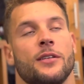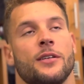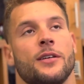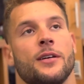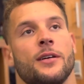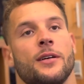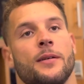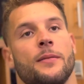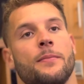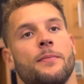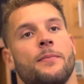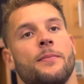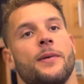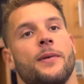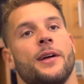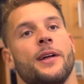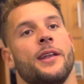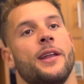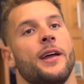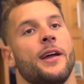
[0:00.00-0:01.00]

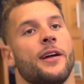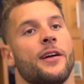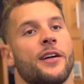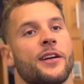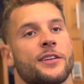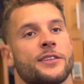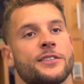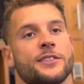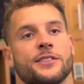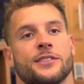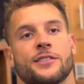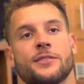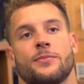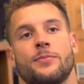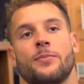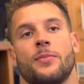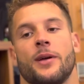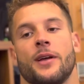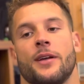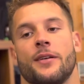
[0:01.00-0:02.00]
and Eric just
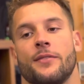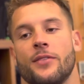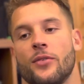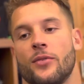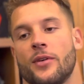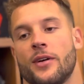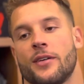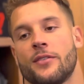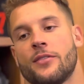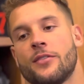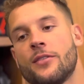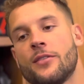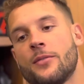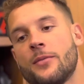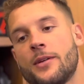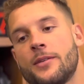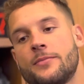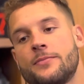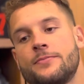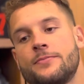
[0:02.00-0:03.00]
paved the way for me.